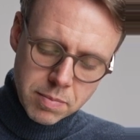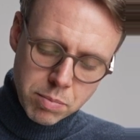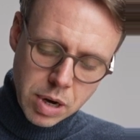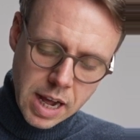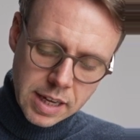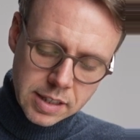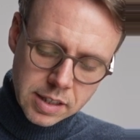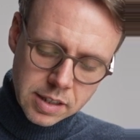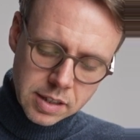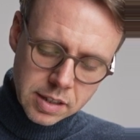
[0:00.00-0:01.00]

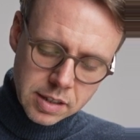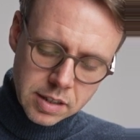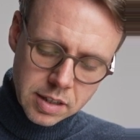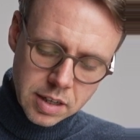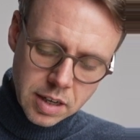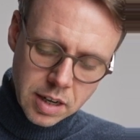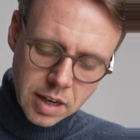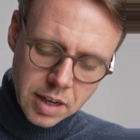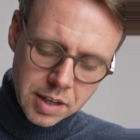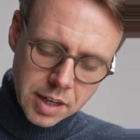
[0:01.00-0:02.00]
plus a
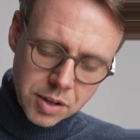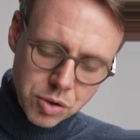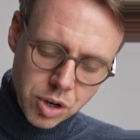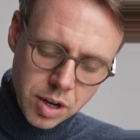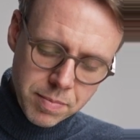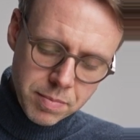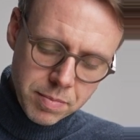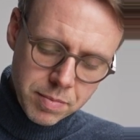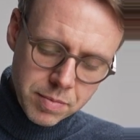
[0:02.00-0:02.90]
linear term.